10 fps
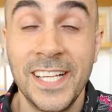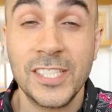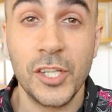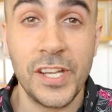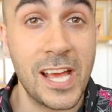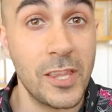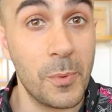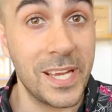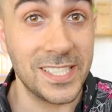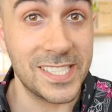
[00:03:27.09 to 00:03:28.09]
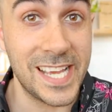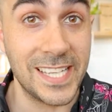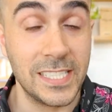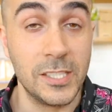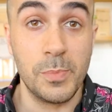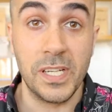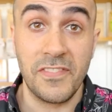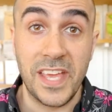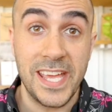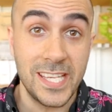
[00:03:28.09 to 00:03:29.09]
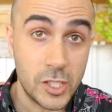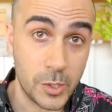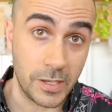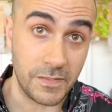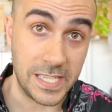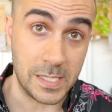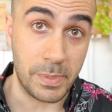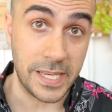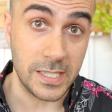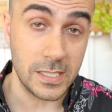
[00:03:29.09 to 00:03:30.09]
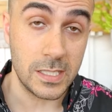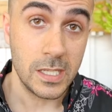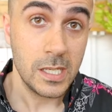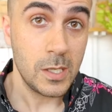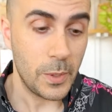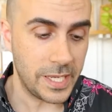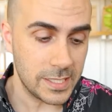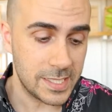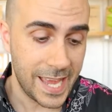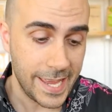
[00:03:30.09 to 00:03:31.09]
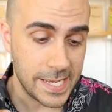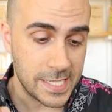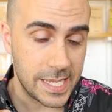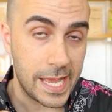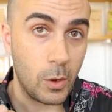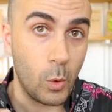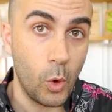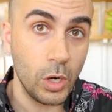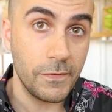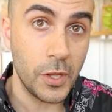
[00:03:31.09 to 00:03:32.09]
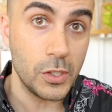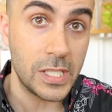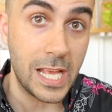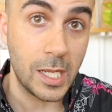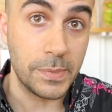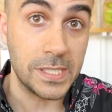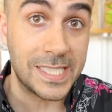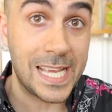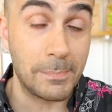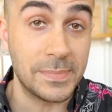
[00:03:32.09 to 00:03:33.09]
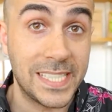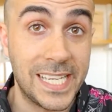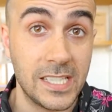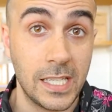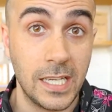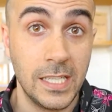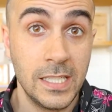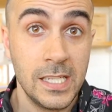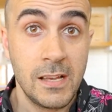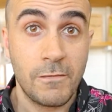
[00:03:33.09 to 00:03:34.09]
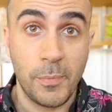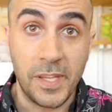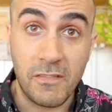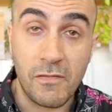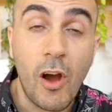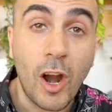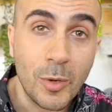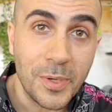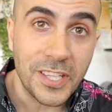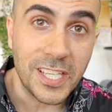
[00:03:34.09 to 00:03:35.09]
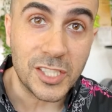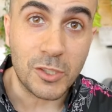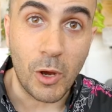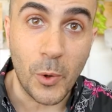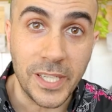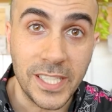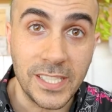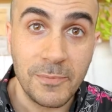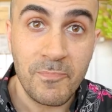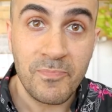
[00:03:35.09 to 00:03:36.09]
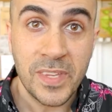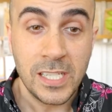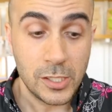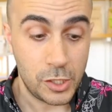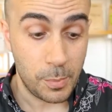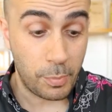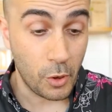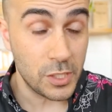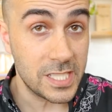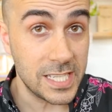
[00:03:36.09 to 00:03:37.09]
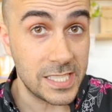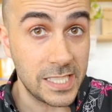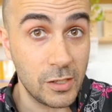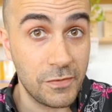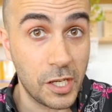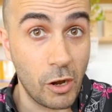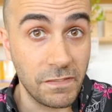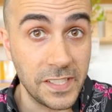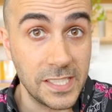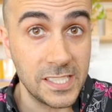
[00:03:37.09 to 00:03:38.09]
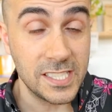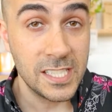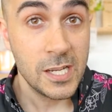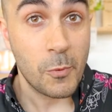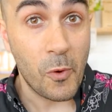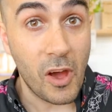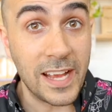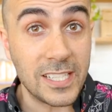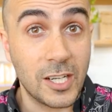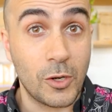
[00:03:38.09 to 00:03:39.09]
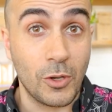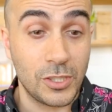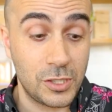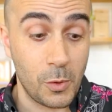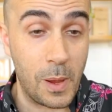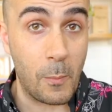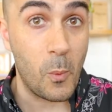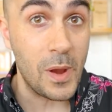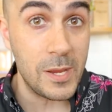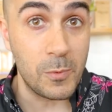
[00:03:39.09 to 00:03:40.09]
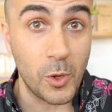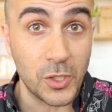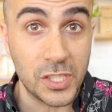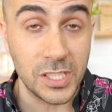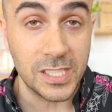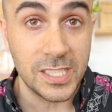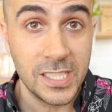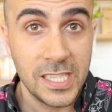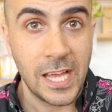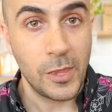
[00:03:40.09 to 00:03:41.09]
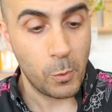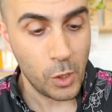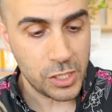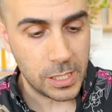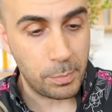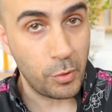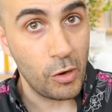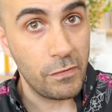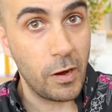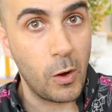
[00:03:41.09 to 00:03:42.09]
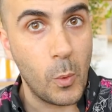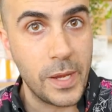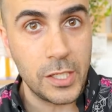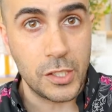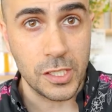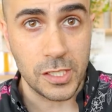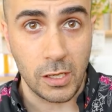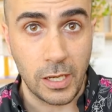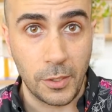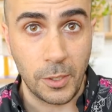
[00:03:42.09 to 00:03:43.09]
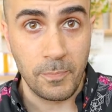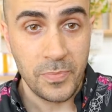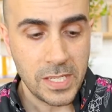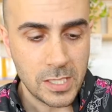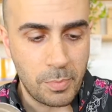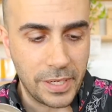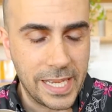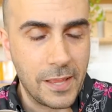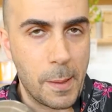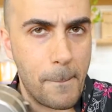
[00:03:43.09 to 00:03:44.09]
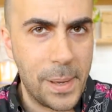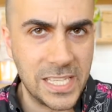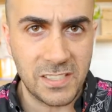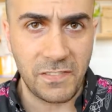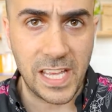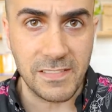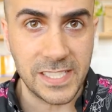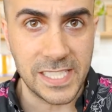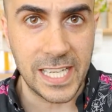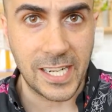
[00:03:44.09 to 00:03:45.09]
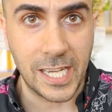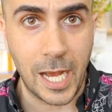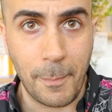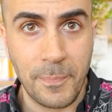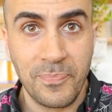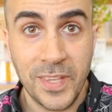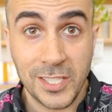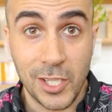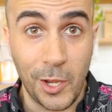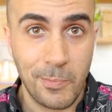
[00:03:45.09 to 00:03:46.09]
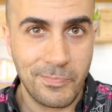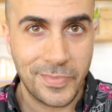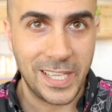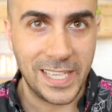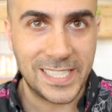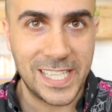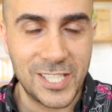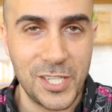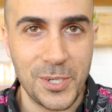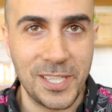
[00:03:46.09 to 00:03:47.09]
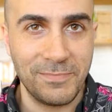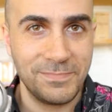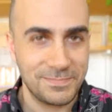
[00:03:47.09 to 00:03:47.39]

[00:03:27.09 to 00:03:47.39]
So now that we understand a little bit of the history of these beans, we can taste how all of those elements come together, from the environment that it's grown in, to the processing of the coffees, right across to when we roast it, and the roasting profile we decide on to bring out the best flavors in our cup. So, let's get to it.